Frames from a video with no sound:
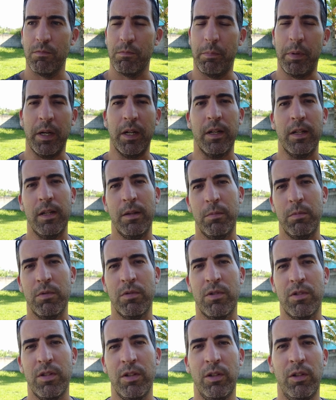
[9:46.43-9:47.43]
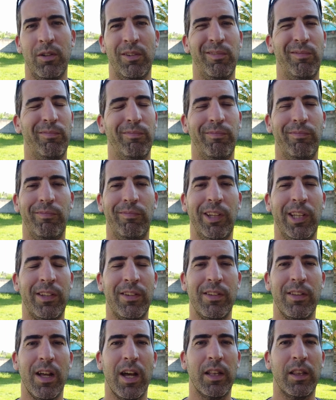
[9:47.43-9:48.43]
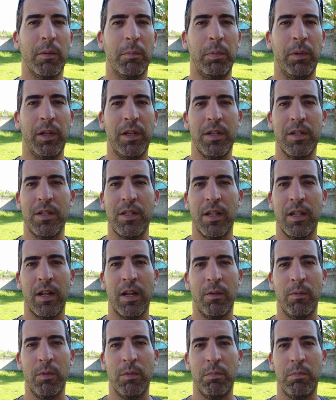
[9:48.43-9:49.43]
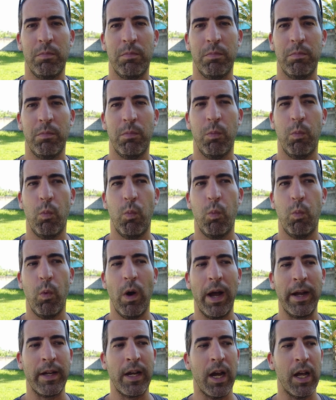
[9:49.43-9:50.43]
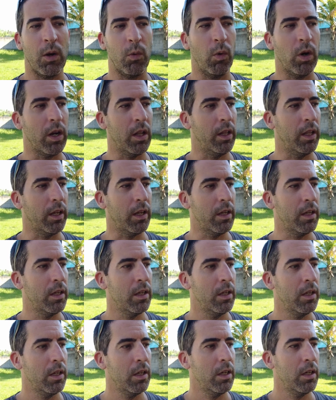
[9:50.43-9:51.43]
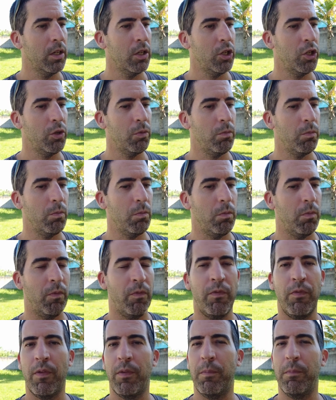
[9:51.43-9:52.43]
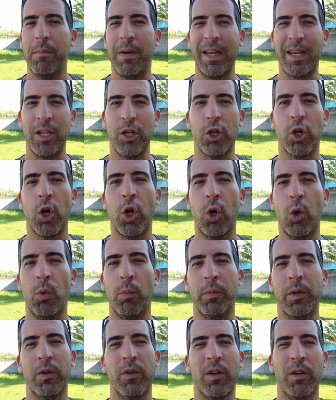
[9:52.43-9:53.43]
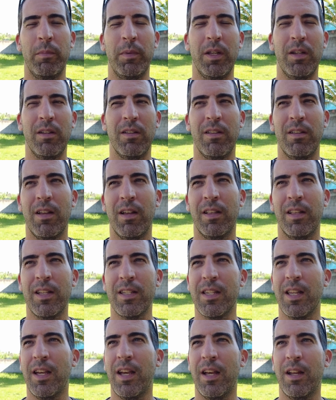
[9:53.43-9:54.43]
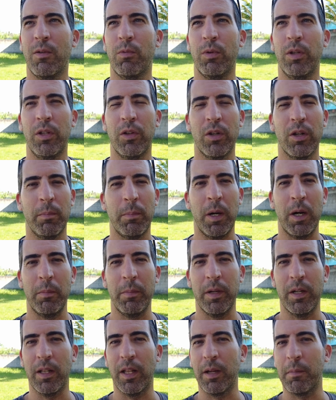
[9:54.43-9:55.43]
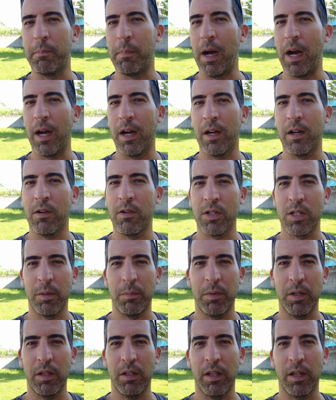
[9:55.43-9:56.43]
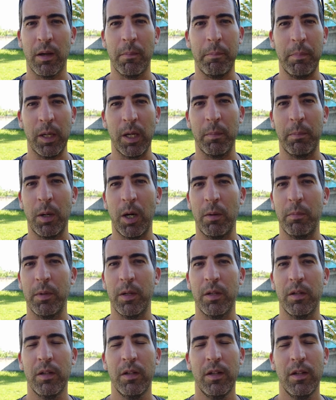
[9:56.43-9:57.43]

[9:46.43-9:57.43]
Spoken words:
But it was still, it's not the place that I kind of want to like make it your home, you know what I mean? Unless I had a really good apartment in like Baja or something, like a big apartment,